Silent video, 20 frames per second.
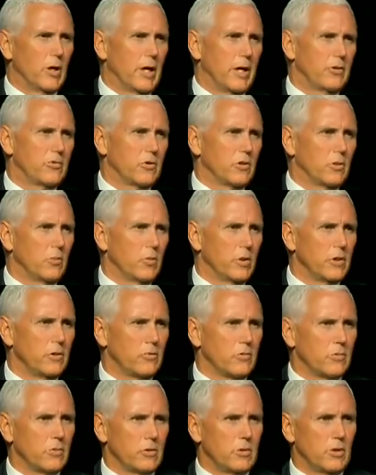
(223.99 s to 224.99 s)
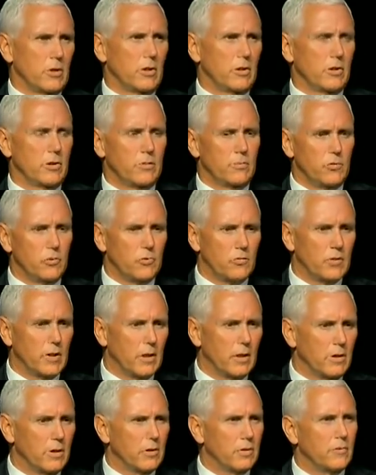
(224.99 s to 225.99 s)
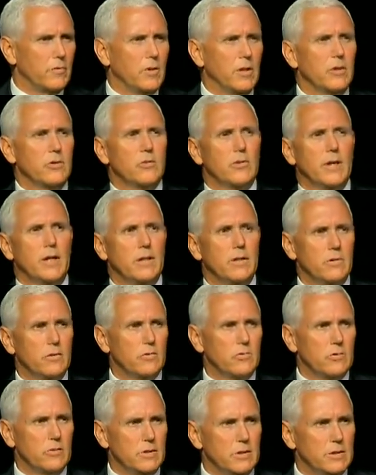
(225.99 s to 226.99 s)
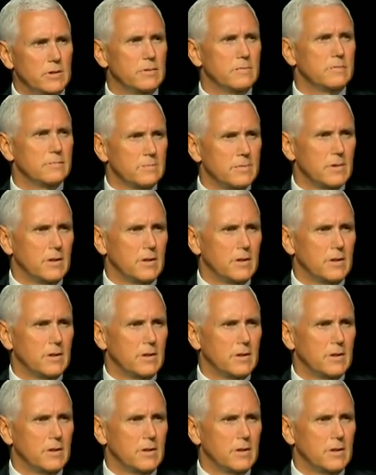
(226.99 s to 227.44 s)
rise on the wings of the dawn, if you settle on the far side of the sea,